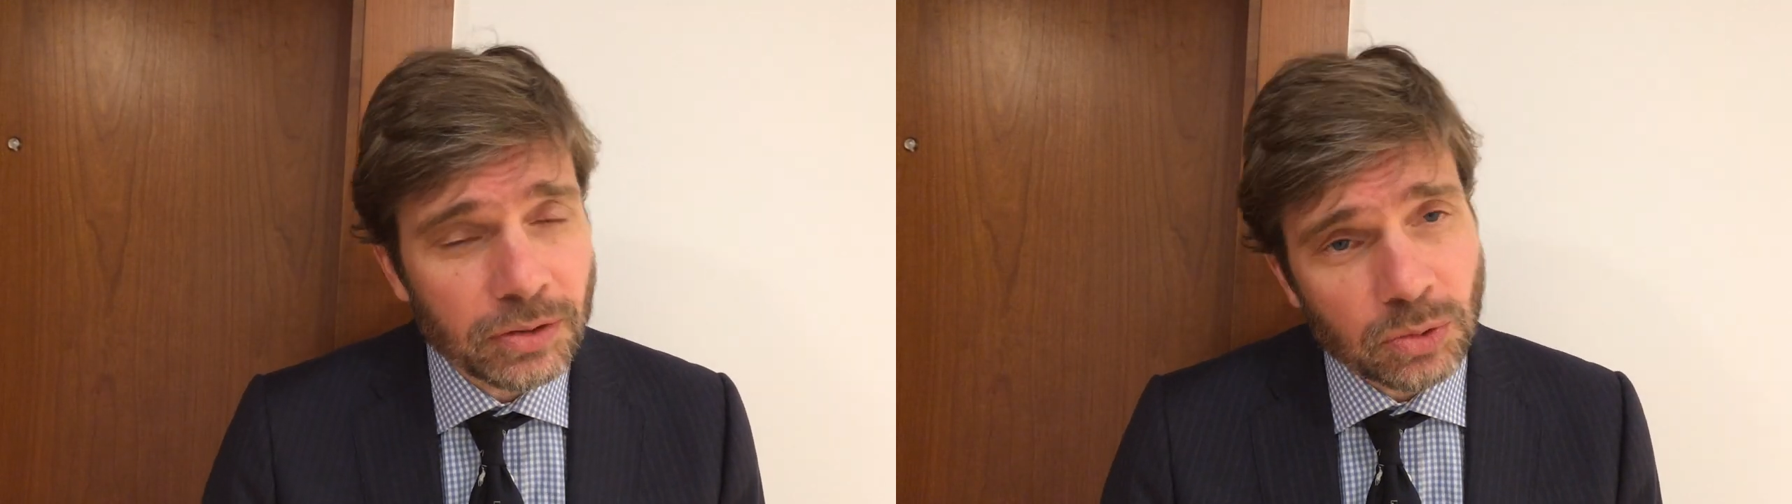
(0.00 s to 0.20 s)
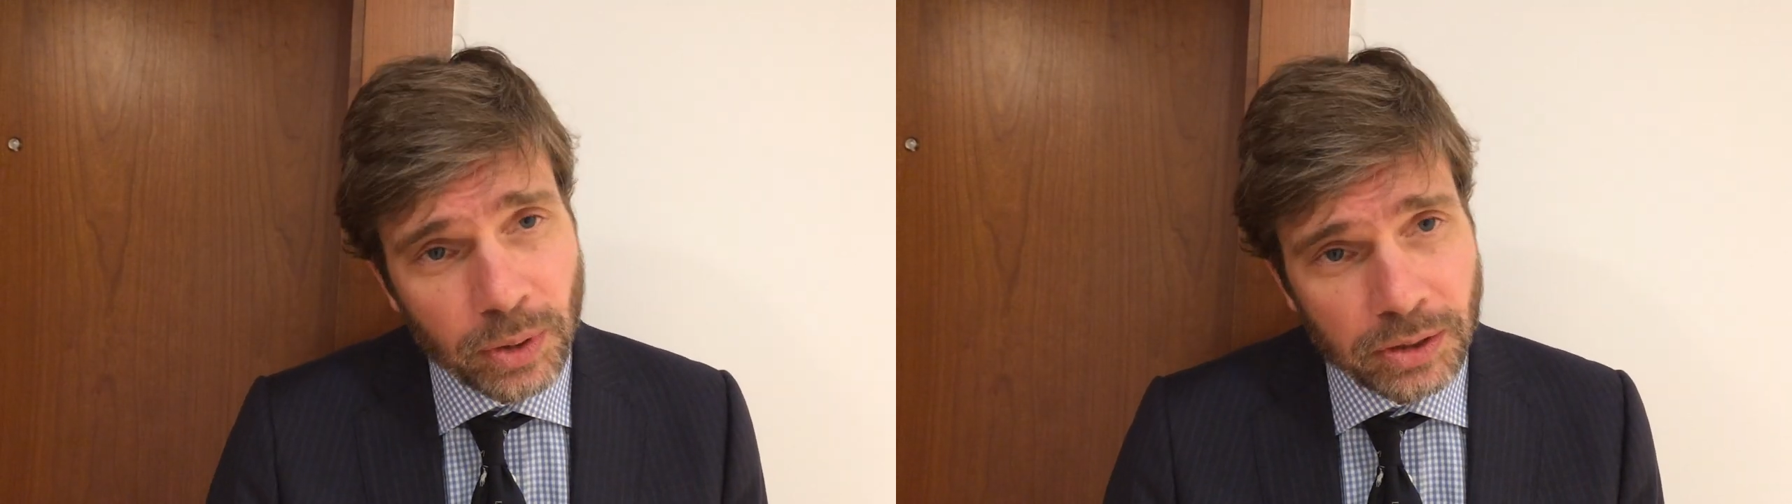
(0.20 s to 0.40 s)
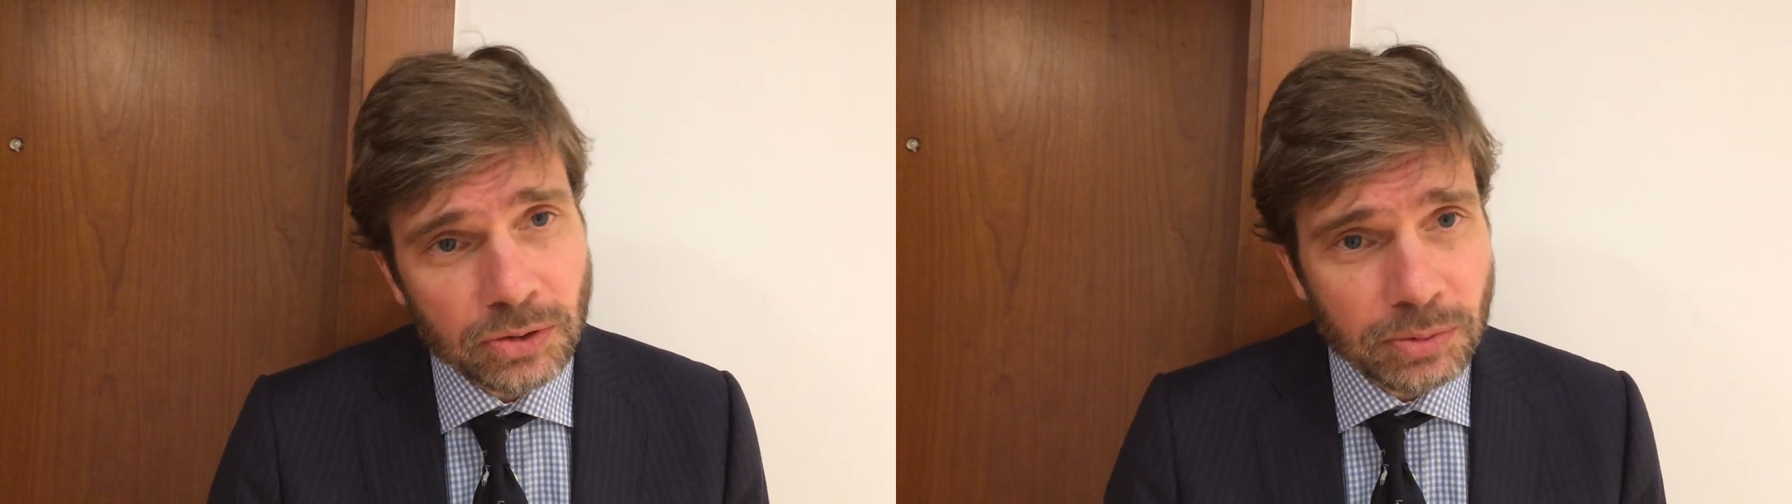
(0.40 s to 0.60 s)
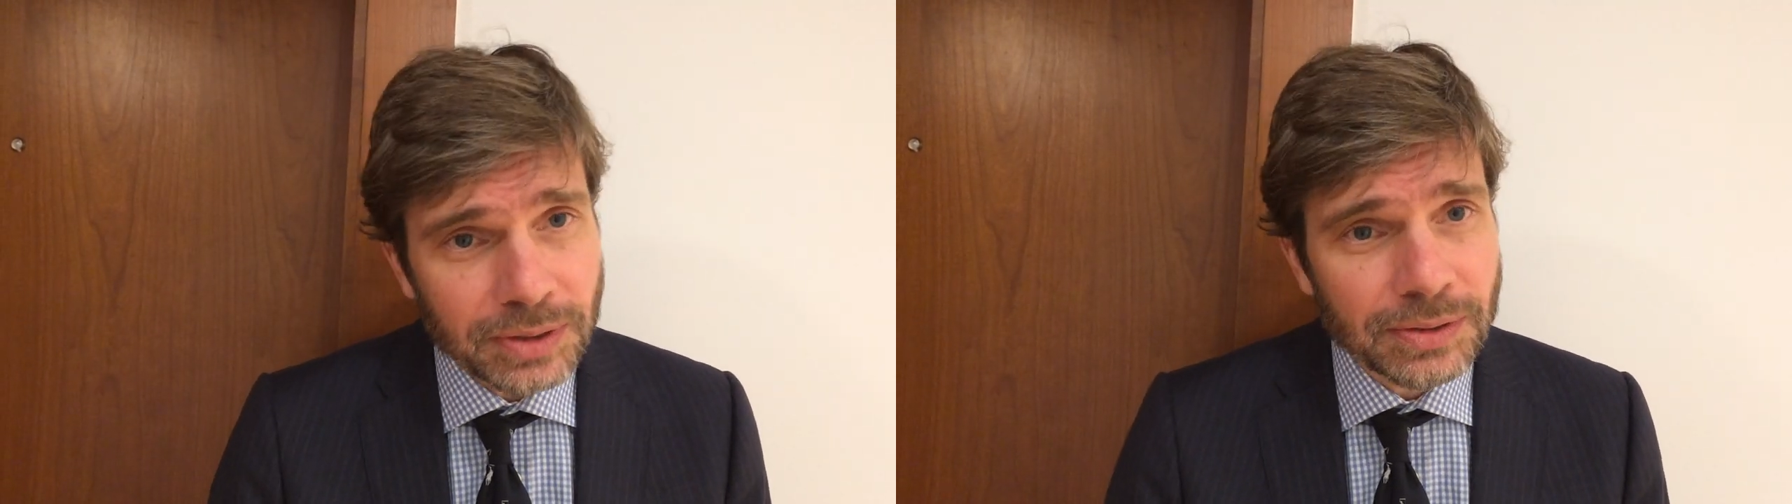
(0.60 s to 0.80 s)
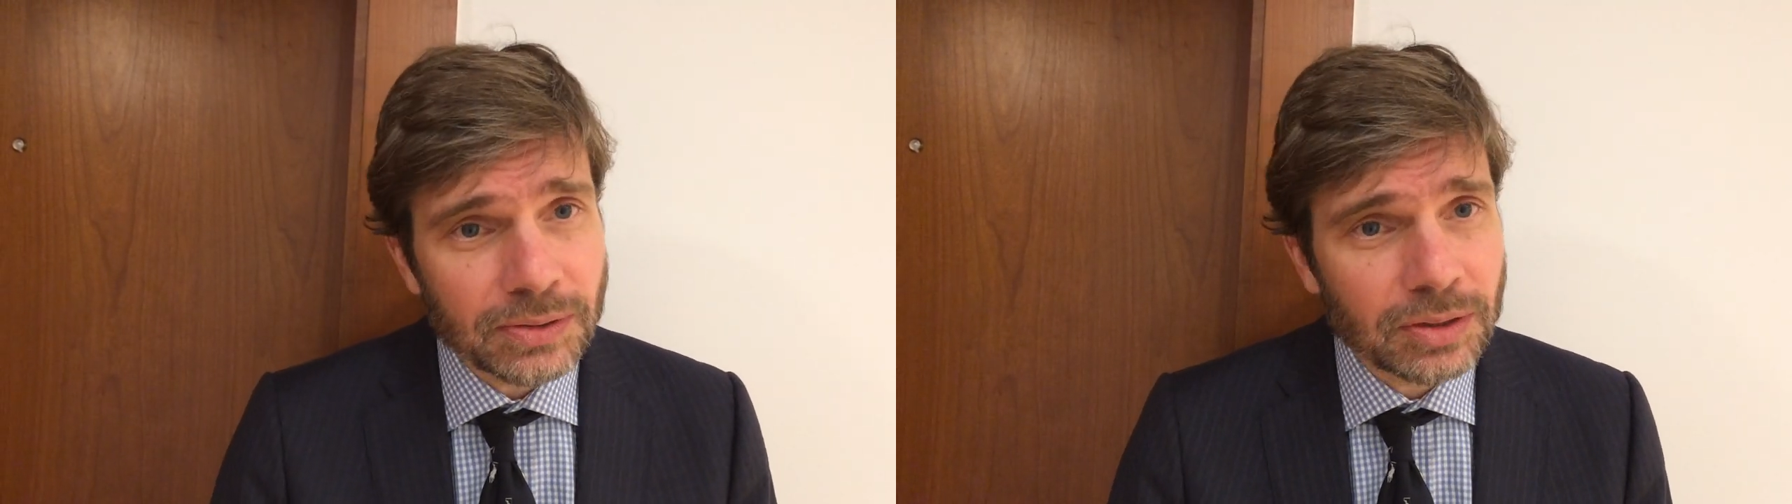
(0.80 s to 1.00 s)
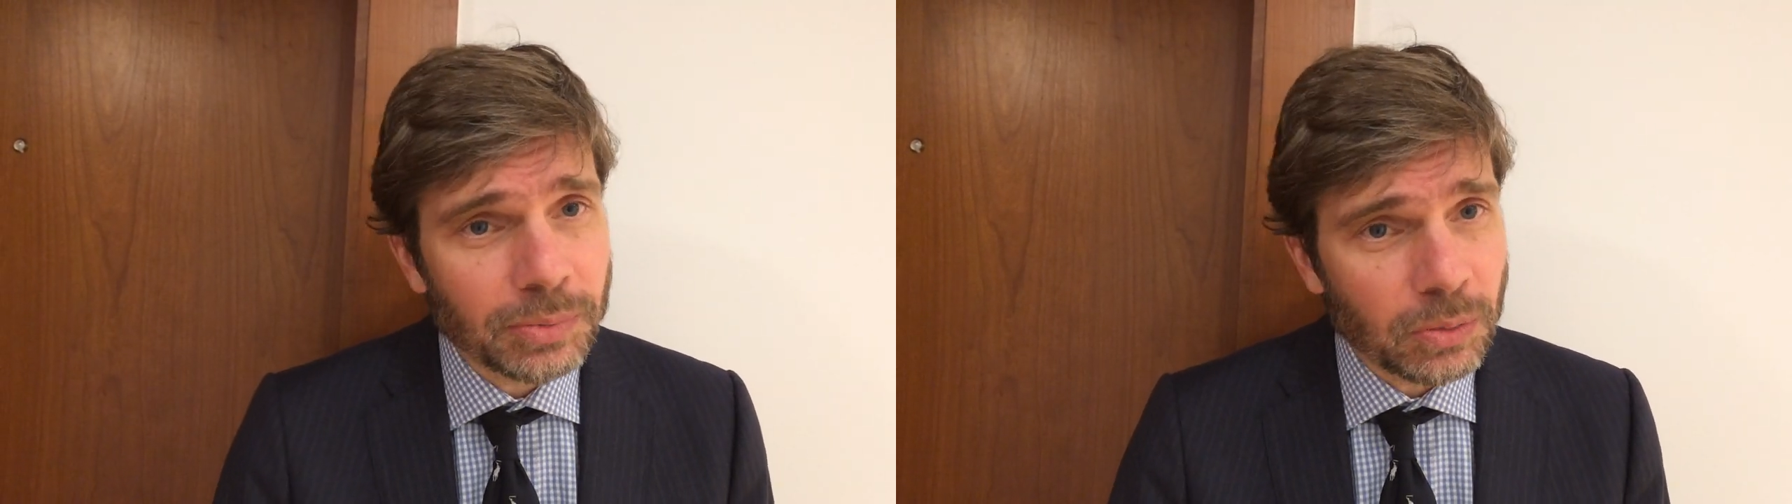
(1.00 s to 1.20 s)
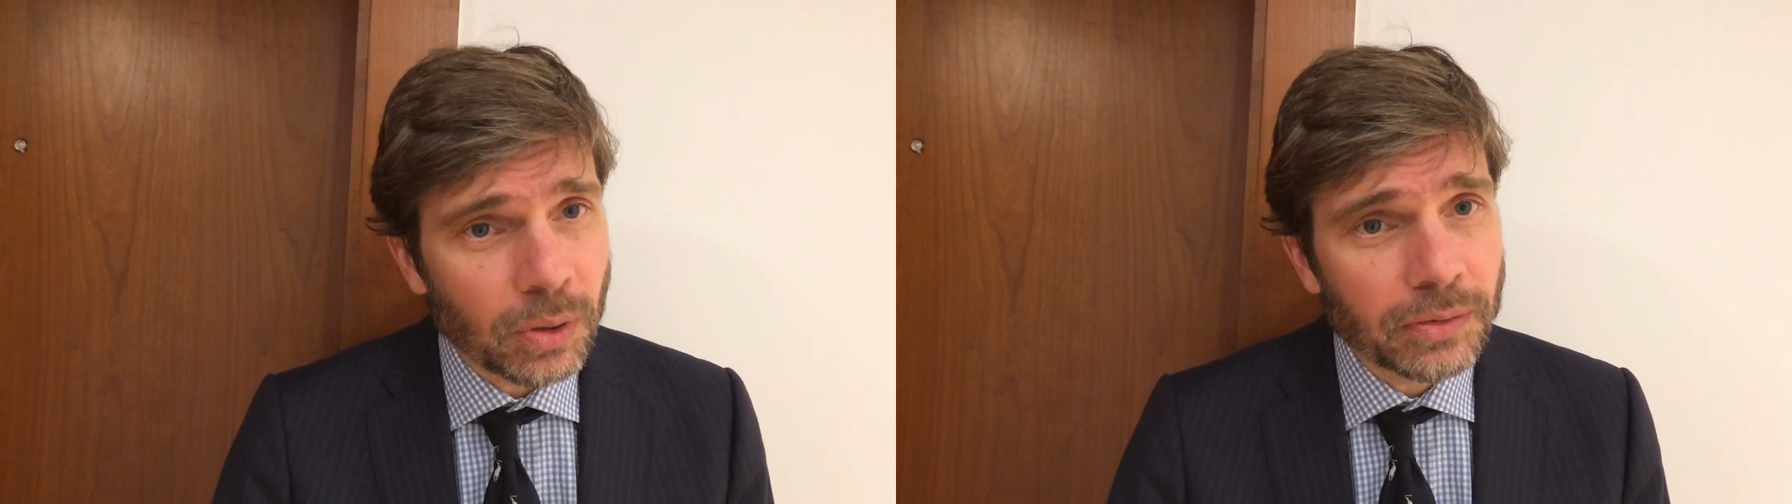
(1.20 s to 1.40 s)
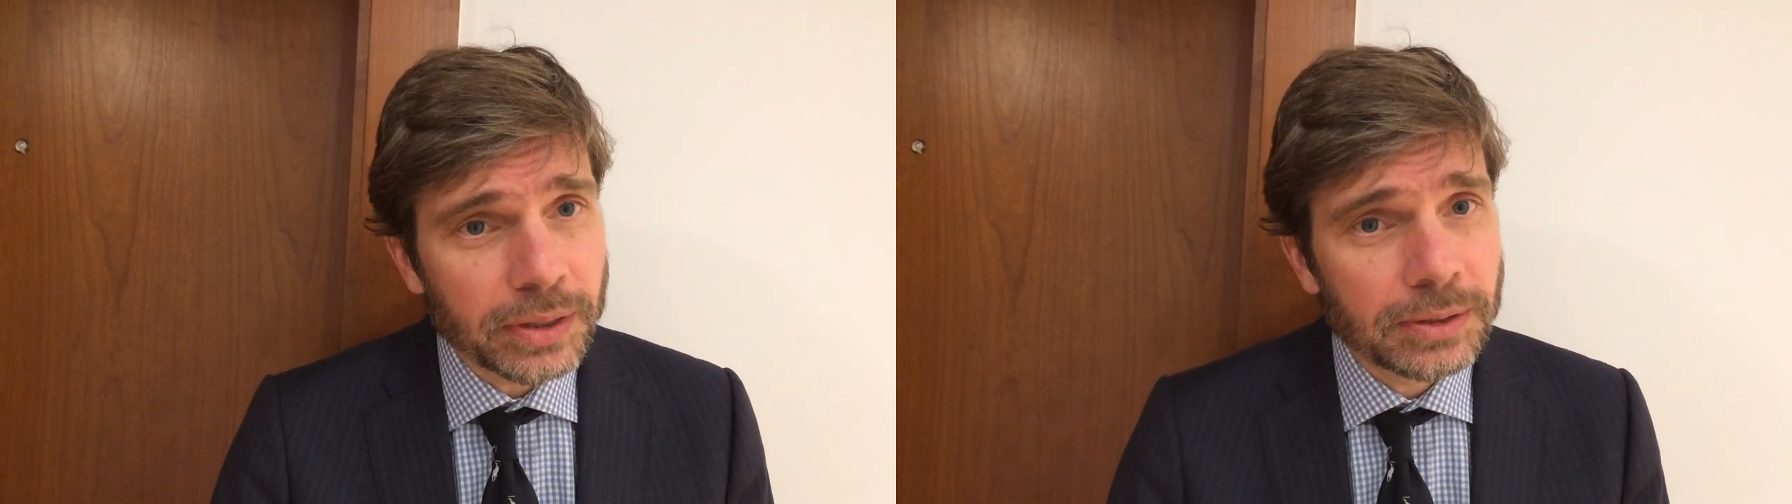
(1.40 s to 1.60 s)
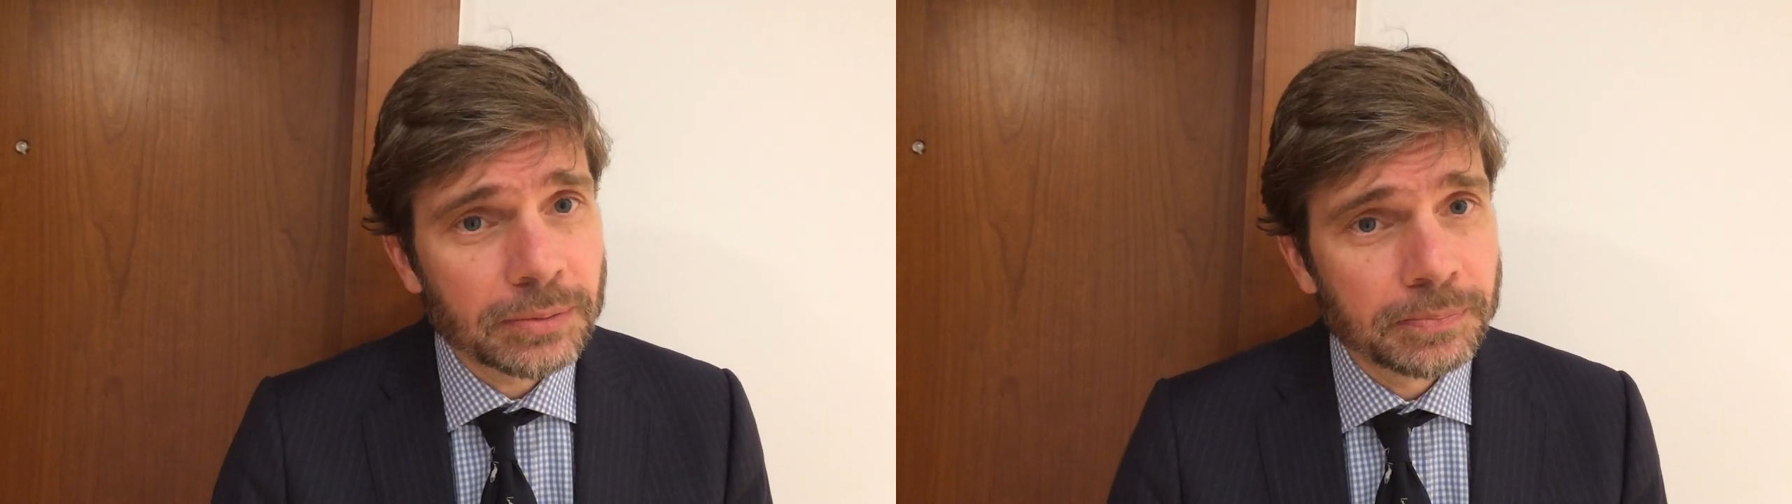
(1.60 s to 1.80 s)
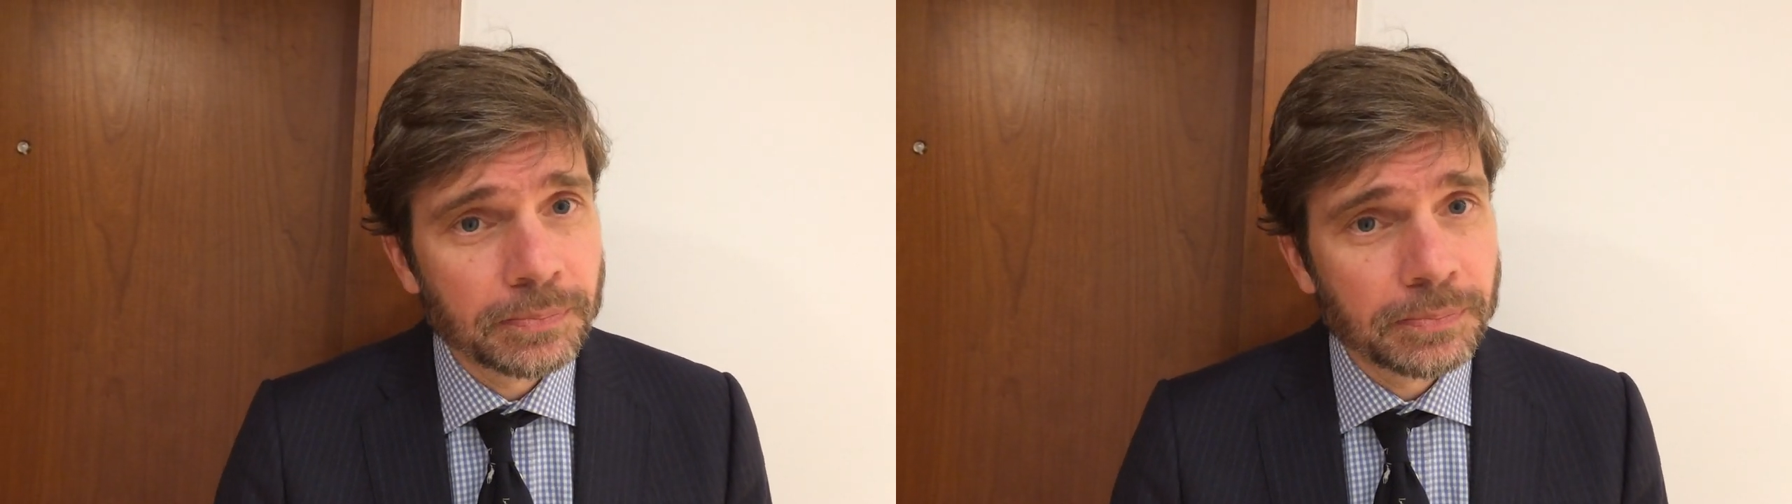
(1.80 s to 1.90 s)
as well as reasons to be worried.